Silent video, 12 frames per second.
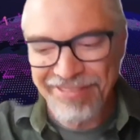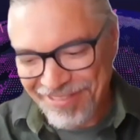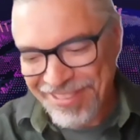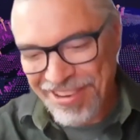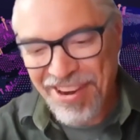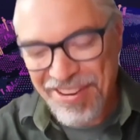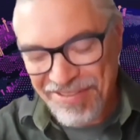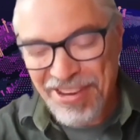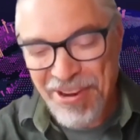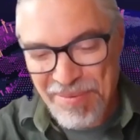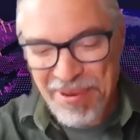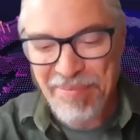sorry,
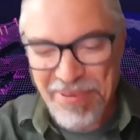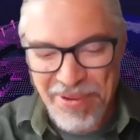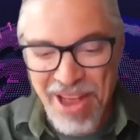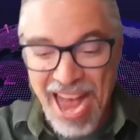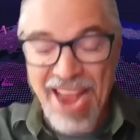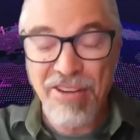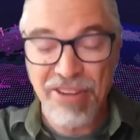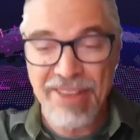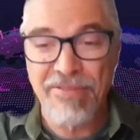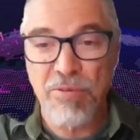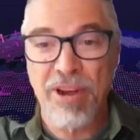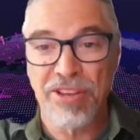VR people, I don't
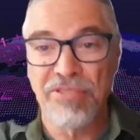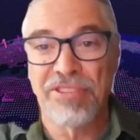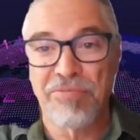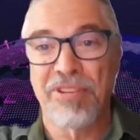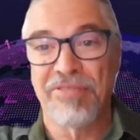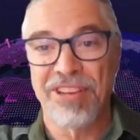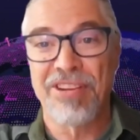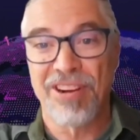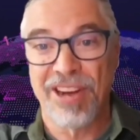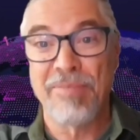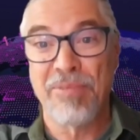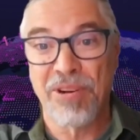even want to use the word VR
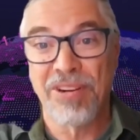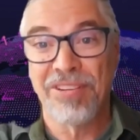anymore.